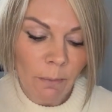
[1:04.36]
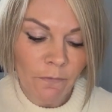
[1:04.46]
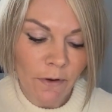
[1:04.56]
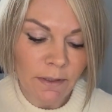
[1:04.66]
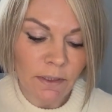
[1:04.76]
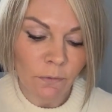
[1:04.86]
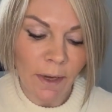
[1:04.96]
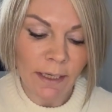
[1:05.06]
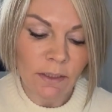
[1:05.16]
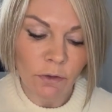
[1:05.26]
first of all,
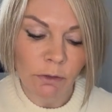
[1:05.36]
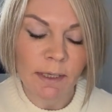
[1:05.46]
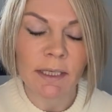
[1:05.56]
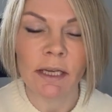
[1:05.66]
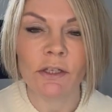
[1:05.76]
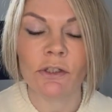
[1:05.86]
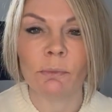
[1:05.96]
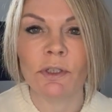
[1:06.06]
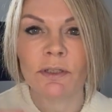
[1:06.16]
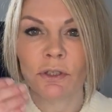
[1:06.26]
any documentation
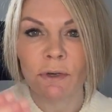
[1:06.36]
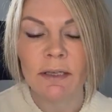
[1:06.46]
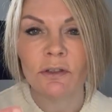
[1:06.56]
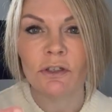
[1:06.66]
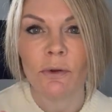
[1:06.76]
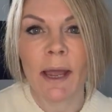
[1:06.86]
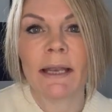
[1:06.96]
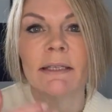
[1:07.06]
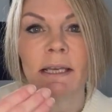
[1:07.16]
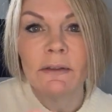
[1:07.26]
which is addressed to
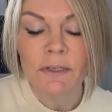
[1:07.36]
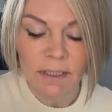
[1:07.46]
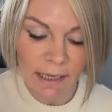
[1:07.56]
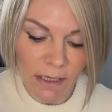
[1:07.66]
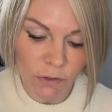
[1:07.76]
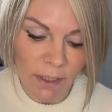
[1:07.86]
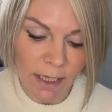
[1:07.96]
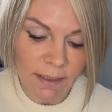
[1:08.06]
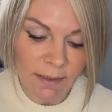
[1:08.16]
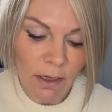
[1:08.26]
and delivered to that
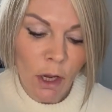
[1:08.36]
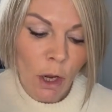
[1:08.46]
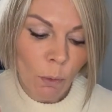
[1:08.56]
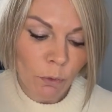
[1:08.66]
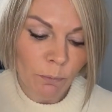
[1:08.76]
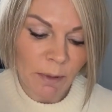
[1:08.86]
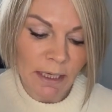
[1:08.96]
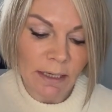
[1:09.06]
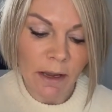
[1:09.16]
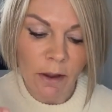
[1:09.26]
address would
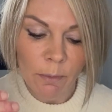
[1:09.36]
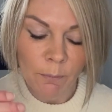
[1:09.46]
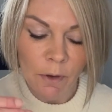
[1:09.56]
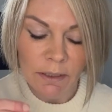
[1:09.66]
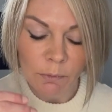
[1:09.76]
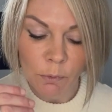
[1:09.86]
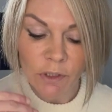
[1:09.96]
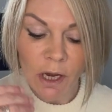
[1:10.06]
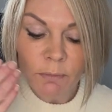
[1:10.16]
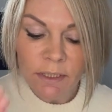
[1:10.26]

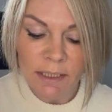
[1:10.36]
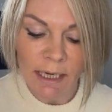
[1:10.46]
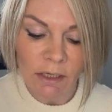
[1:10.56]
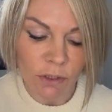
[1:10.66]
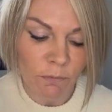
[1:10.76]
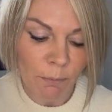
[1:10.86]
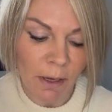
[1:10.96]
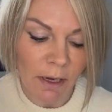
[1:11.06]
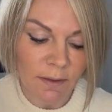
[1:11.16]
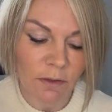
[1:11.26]
come to the attention of a
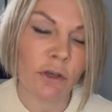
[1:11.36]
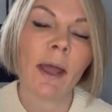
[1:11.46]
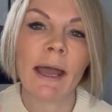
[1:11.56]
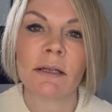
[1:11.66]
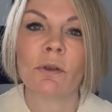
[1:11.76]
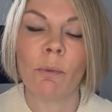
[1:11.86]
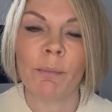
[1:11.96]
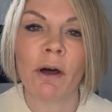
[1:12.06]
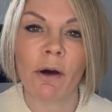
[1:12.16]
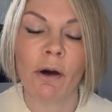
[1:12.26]
person who acts on
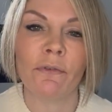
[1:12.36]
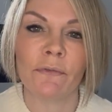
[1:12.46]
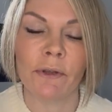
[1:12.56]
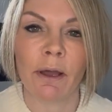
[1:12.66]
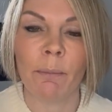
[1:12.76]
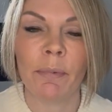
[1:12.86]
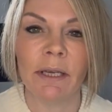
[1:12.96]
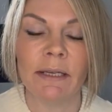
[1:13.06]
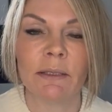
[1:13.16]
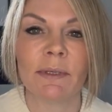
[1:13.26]
behalf of the
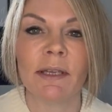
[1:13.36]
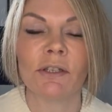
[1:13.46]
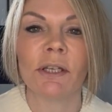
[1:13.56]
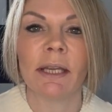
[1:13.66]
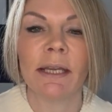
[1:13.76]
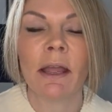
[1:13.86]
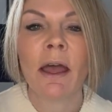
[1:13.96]
company. So essentially,